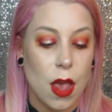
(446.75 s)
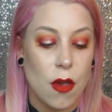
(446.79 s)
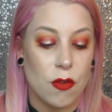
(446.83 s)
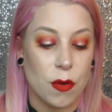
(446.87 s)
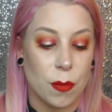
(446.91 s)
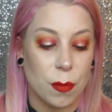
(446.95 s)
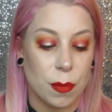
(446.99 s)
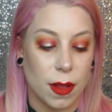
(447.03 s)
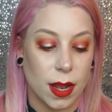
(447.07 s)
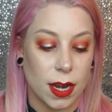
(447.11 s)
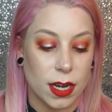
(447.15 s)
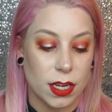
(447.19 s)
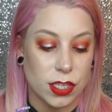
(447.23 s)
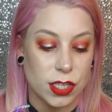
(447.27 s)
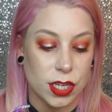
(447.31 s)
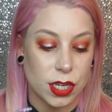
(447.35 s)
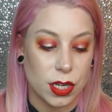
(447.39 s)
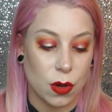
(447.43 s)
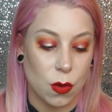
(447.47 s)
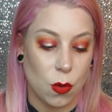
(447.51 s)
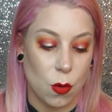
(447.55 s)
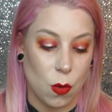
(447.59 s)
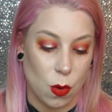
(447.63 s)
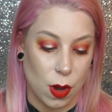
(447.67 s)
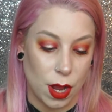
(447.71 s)

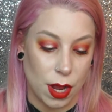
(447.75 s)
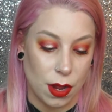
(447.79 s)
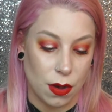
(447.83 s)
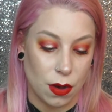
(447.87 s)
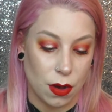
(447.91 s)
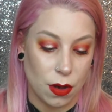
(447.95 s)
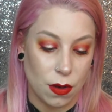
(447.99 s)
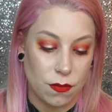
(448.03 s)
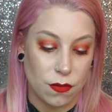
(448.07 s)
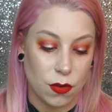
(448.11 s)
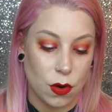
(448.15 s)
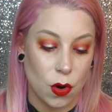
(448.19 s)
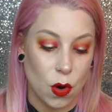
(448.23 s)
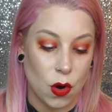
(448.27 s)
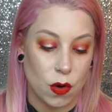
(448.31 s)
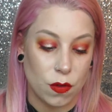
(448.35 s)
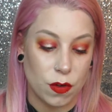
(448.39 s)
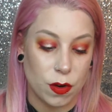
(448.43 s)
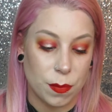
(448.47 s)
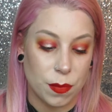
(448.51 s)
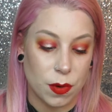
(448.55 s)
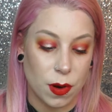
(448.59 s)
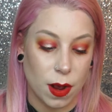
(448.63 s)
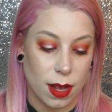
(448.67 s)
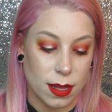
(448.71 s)
Replenishing Oil for
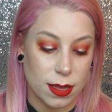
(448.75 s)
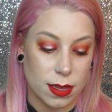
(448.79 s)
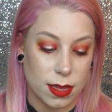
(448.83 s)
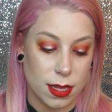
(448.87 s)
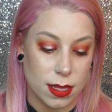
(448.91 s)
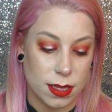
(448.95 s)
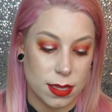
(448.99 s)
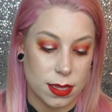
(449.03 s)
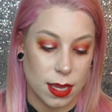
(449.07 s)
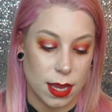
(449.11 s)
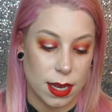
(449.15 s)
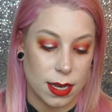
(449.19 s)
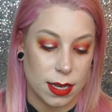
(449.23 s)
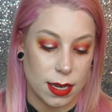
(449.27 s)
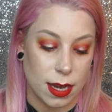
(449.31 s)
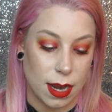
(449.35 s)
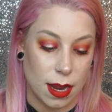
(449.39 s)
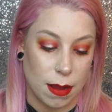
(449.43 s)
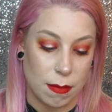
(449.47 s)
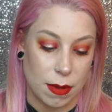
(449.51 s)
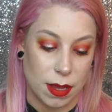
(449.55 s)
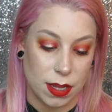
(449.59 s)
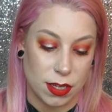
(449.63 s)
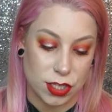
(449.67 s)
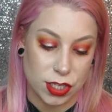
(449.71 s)
Overprocessed and
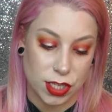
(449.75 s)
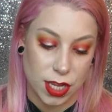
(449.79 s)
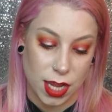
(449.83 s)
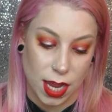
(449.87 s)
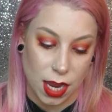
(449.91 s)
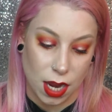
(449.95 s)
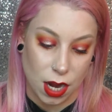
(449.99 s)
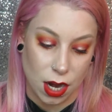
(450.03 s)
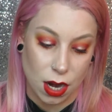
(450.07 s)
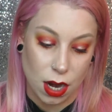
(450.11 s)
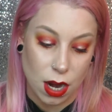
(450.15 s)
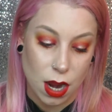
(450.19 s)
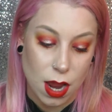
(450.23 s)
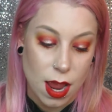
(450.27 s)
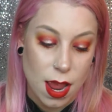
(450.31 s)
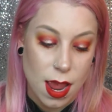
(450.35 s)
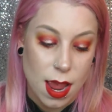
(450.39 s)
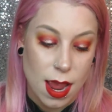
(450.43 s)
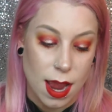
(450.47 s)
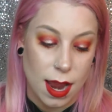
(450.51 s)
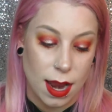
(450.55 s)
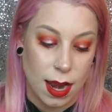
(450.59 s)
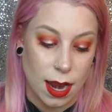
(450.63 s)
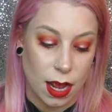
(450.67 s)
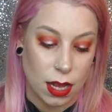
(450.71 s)
Damaged Hair.
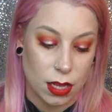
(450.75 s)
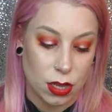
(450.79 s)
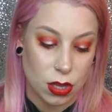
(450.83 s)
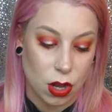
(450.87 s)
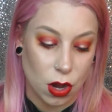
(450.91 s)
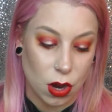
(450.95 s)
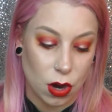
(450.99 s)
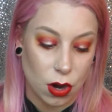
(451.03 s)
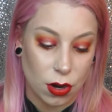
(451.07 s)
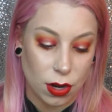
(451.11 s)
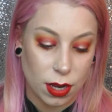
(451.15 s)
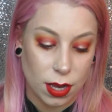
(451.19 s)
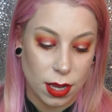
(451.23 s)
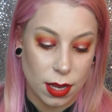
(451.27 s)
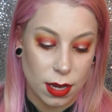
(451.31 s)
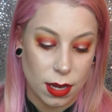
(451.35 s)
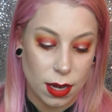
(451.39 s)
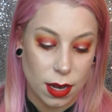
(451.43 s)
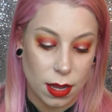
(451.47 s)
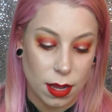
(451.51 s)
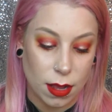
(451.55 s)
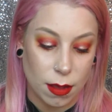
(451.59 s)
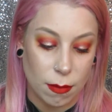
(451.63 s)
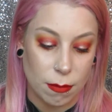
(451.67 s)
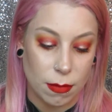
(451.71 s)
It has
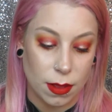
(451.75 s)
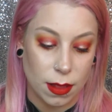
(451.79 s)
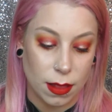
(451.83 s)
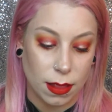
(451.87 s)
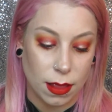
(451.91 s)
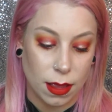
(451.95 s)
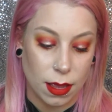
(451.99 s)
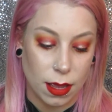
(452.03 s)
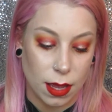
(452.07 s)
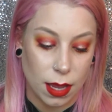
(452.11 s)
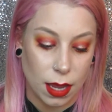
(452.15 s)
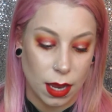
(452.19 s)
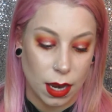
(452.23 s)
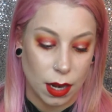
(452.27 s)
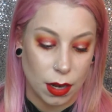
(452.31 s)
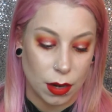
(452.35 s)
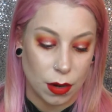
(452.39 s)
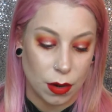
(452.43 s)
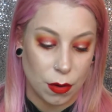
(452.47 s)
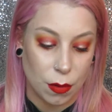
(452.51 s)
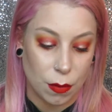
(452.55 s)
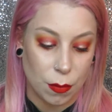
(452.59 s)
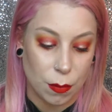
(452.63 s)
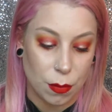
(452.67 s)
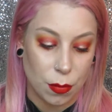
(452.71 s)
argan, camellia,
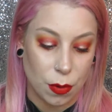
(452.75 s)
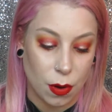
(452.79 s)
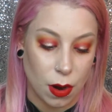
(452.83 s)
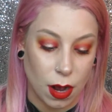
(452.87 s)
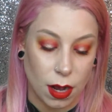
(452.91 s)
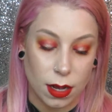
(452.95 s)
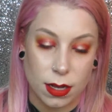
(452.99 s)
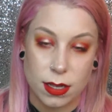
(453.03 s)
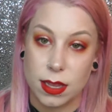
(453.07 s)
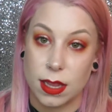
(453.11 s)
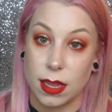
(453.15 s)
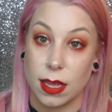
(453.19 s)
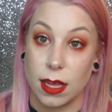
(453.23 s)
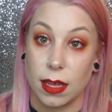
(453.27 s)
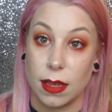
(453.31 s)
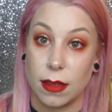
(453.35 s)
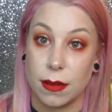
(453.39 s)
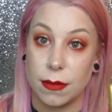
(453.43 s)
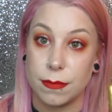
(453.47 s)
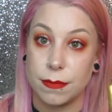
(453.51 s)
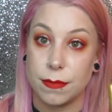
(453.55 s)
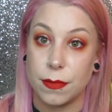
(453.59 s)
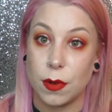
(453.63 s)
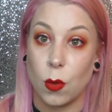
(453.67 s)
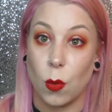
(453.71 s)
and proxy
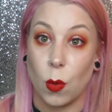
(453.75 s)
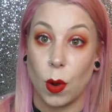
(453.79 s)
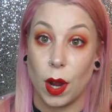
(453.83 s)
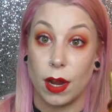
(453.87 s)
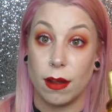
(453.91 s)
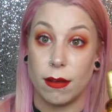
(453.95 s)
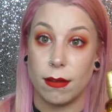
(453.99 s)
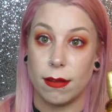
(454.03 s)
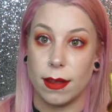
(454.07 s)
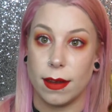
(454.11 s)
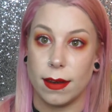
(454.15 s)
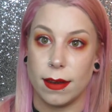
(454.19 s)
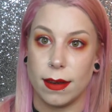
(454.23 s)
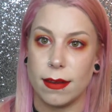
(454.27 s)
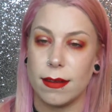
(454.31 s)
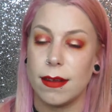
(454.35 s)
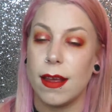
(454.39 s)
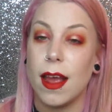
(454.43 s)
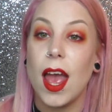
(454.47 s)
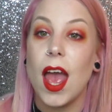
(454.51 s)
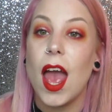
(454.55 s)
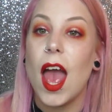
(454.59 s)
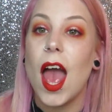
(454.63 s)
oil in it.